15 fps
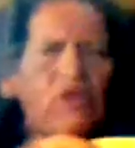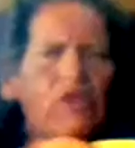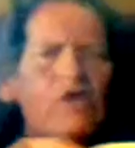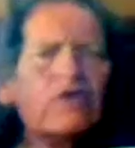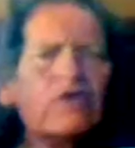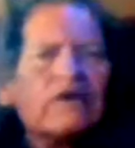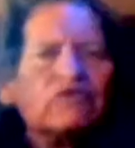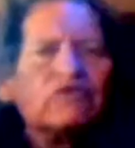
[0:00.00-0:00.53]

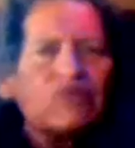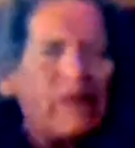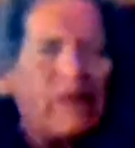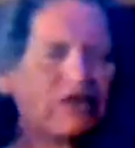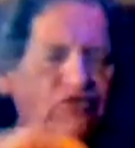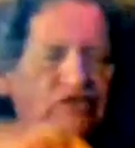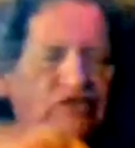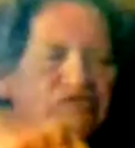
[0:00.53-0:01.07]
Okay, so
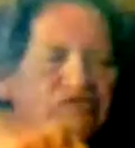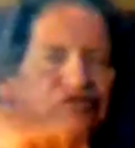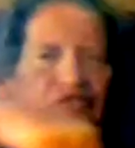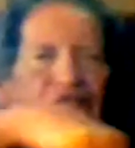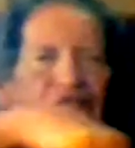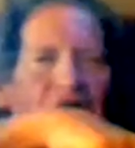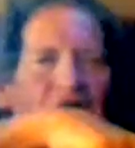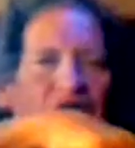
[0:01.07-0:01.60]
imagine this is the
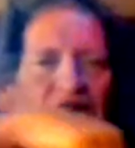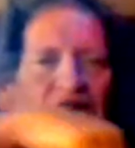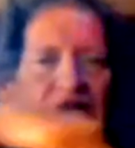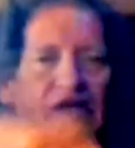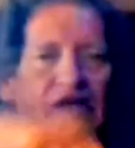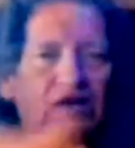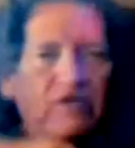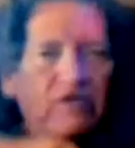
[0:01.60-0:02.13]
fountainhead
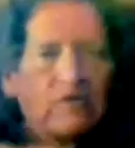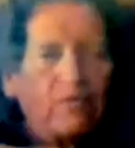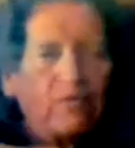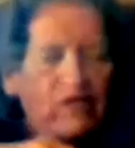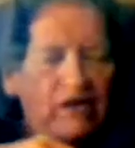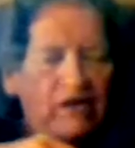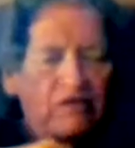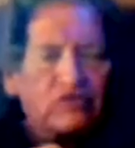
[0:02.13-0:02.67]
out here,
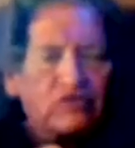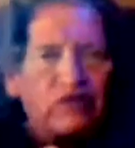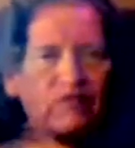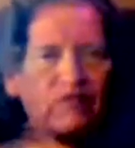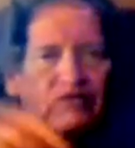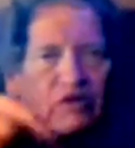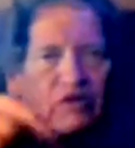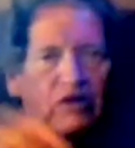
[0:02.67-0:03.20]
and the
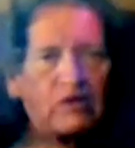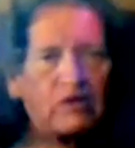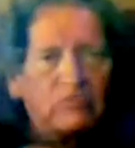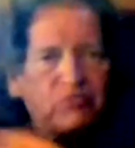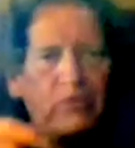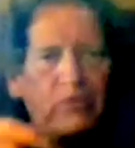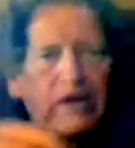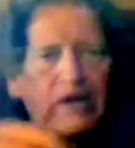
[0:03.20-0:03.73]
stuff's going to come
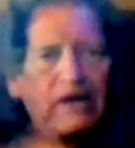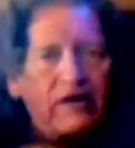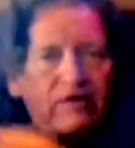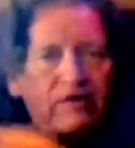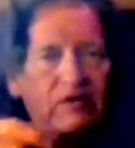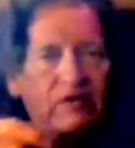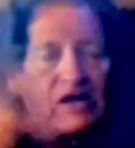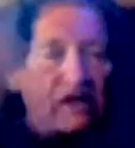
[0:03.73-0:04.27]
spraying out
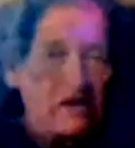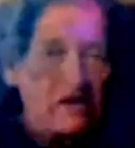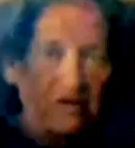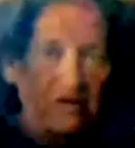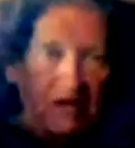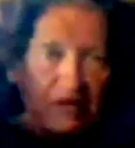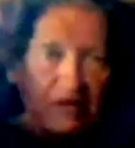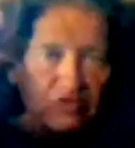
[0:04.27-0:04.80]
here like
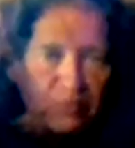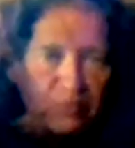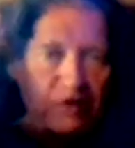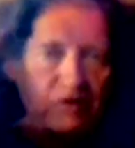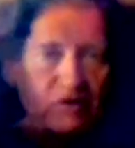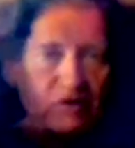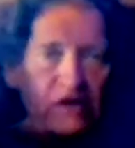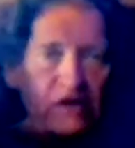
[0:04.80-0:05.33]
a
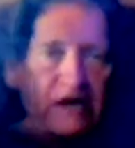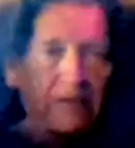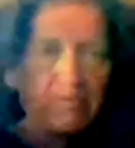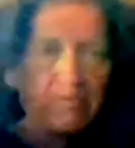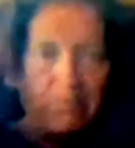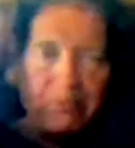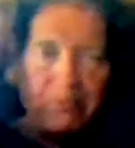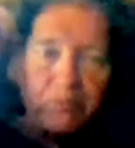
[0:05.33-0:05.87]
sprinkler head
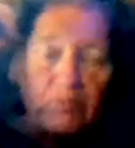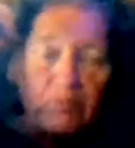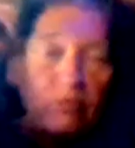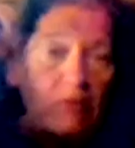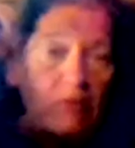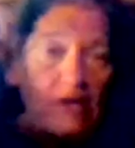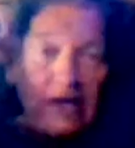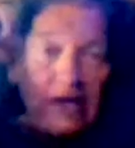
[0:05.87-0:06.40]

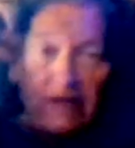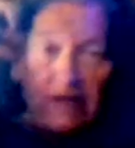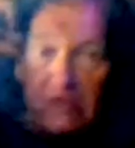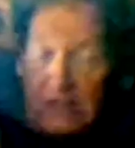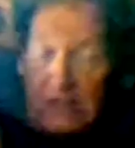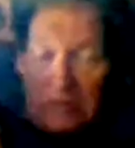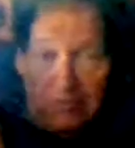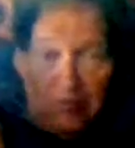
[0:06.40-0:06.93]
at
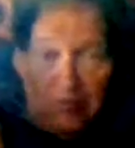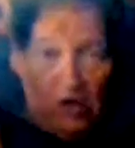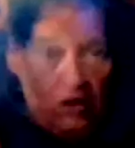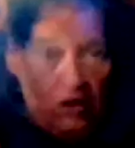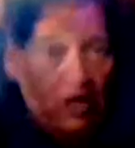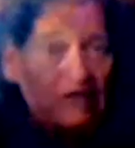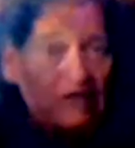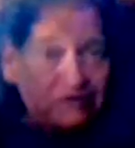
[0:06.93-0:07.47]

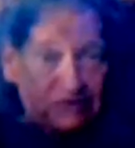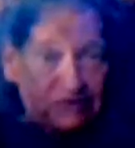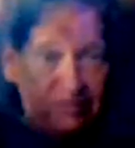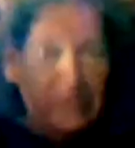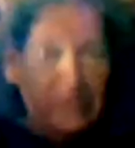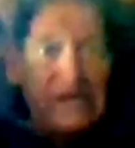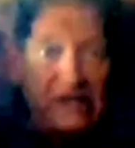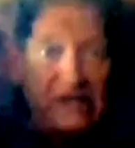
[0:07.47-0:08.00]
lots of
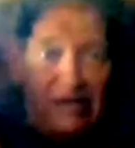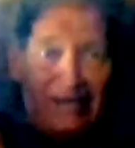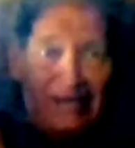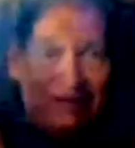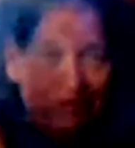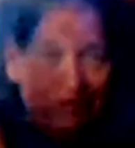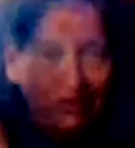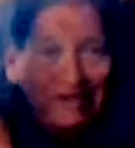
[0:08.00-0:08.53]
speed, like
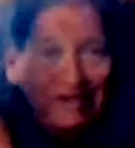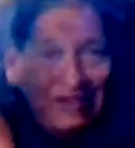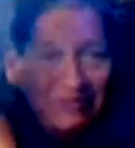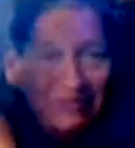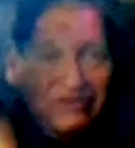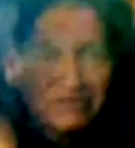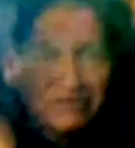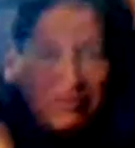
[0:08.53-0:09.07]
3 times
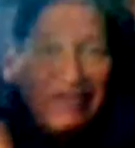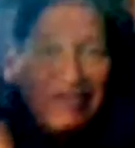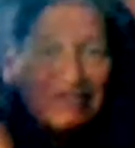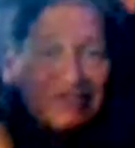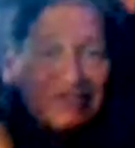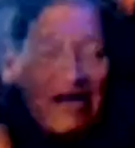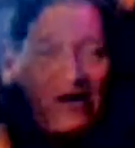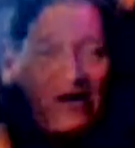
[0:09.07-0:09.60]
the speed of
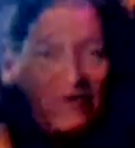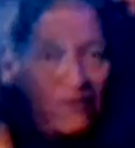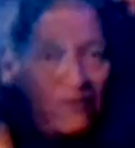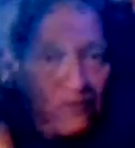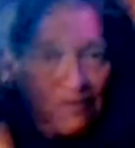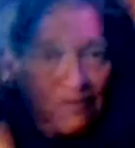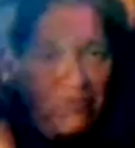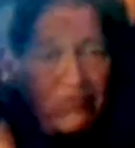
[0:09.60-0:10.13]
sound,
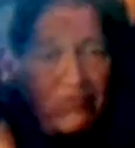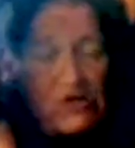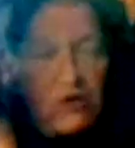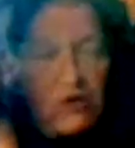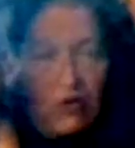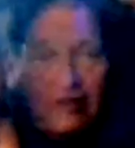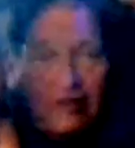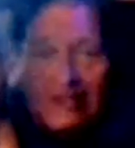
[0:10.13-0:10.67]

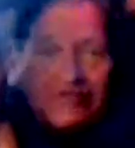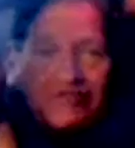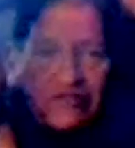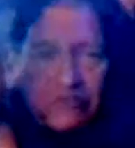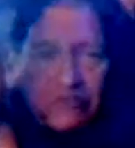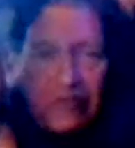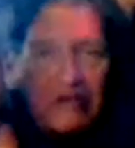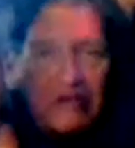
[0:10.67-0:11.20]
or at least the
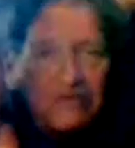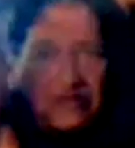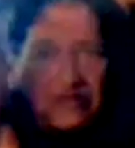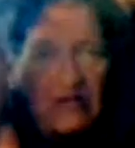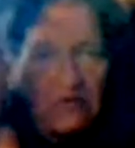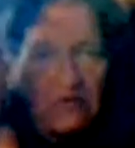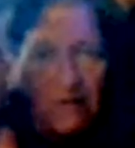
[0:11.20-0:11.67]
speed of sound.